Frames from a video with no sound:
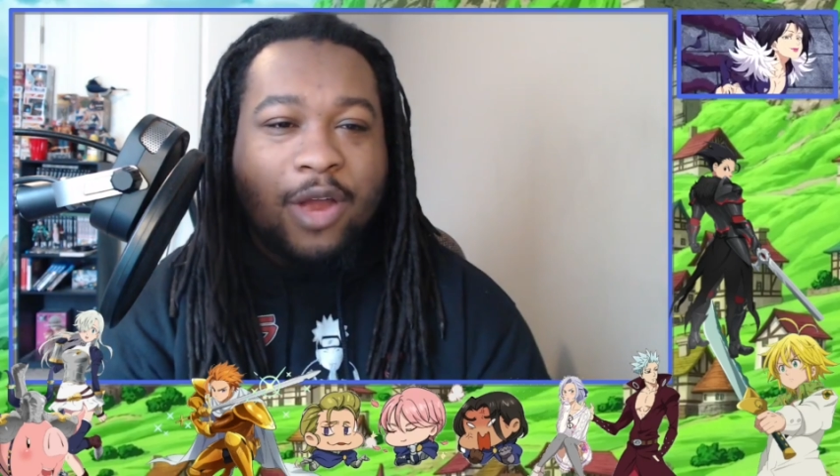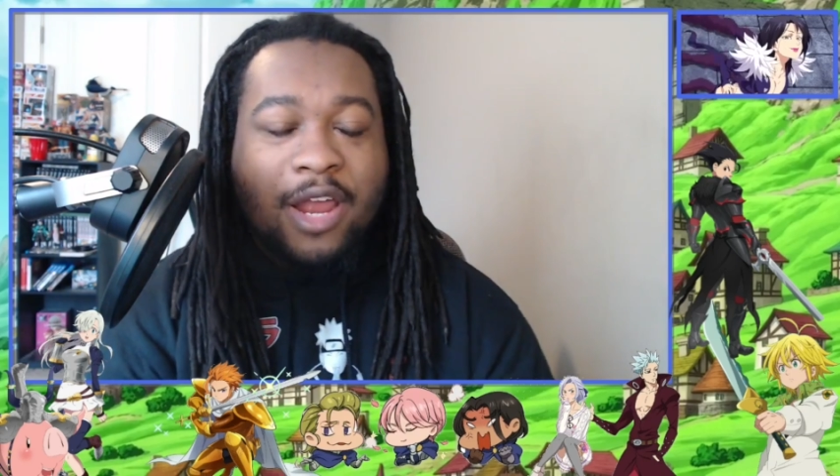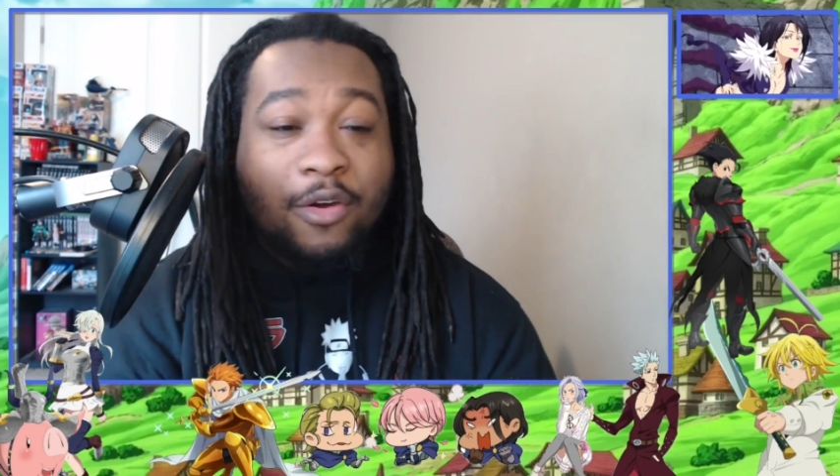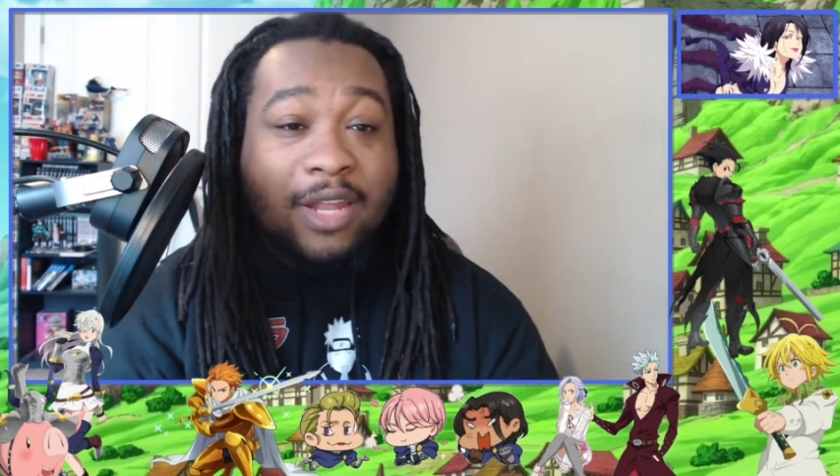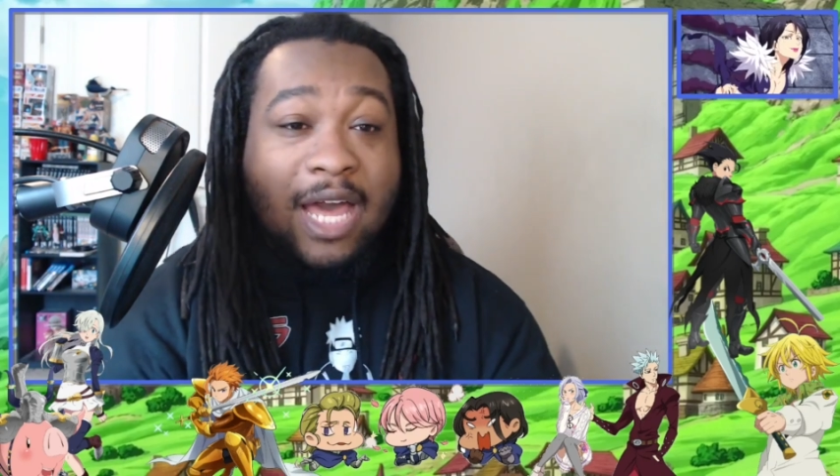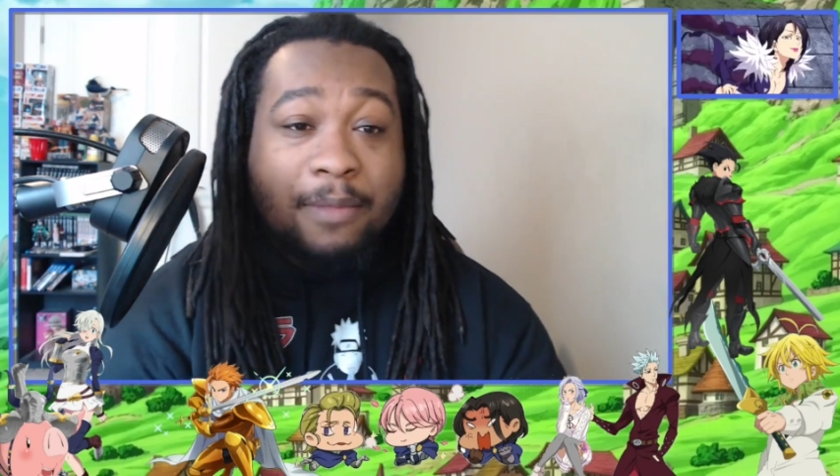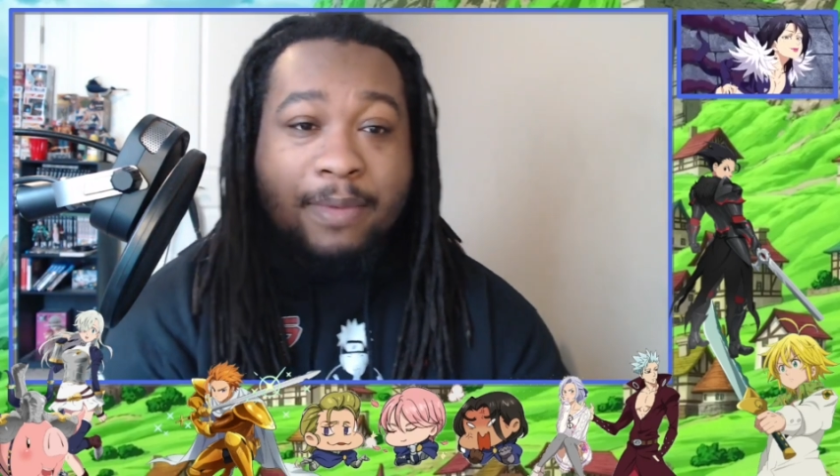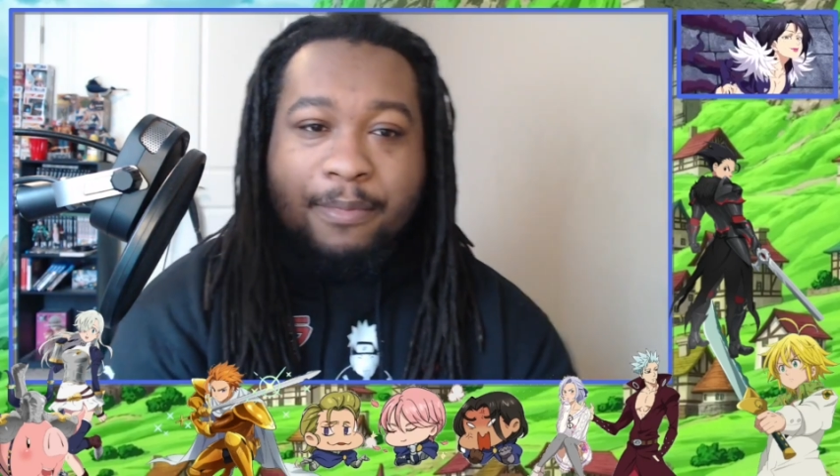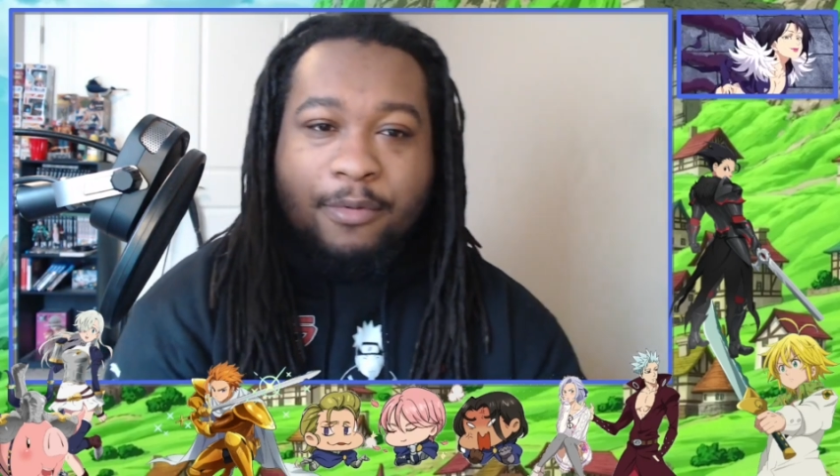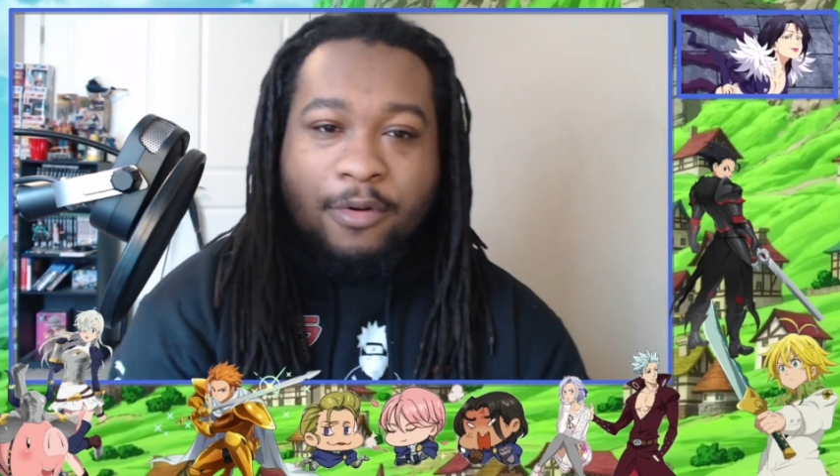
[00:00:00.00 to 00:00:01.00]
I know a lot of
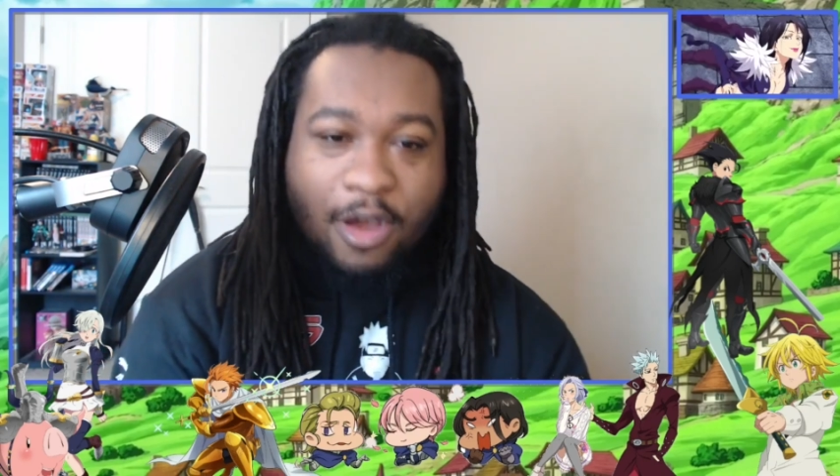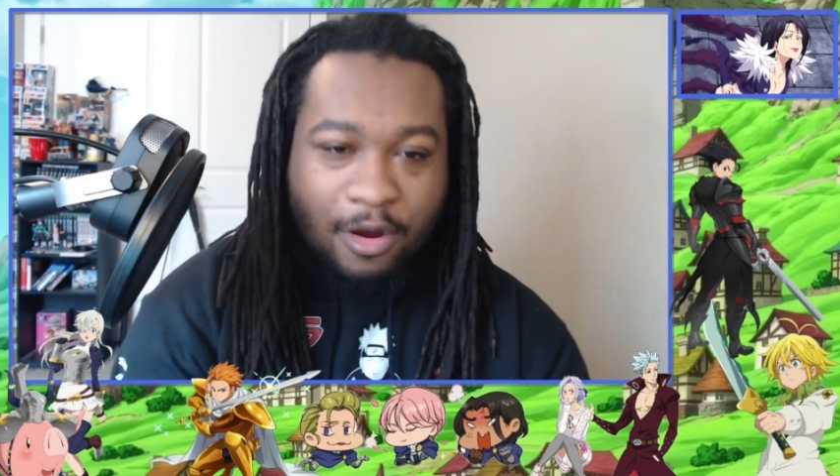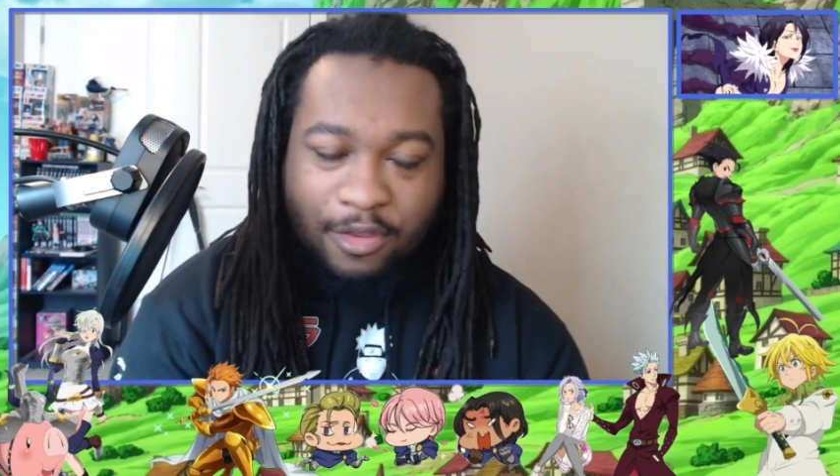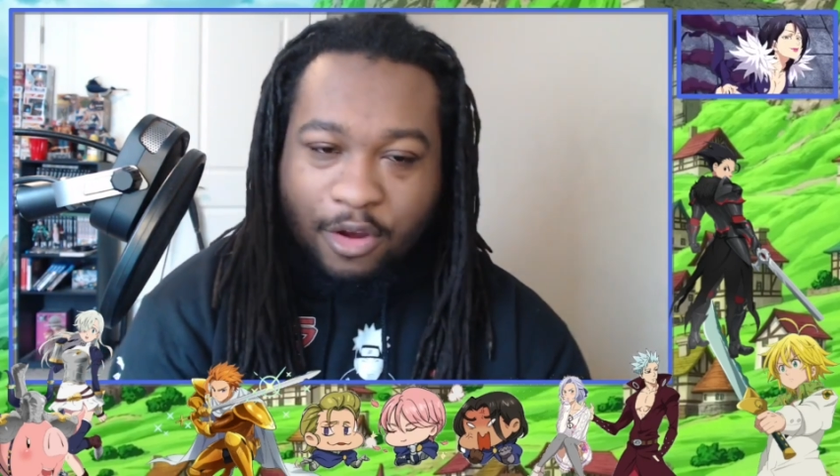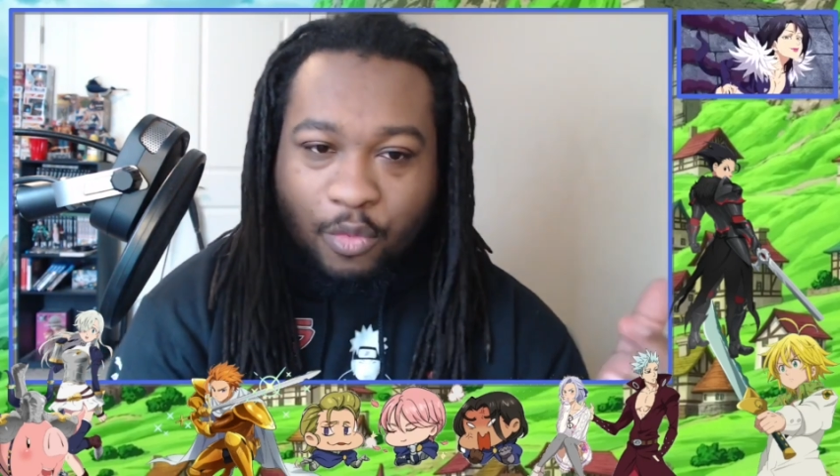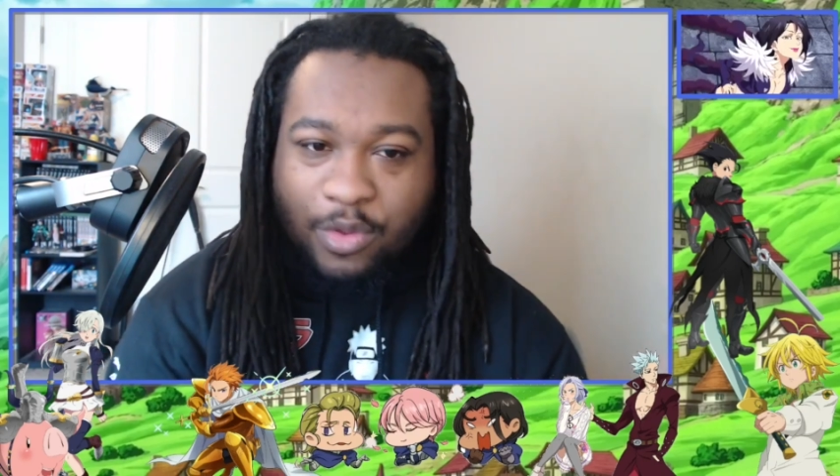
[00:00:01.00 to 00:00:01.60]
people are, you know,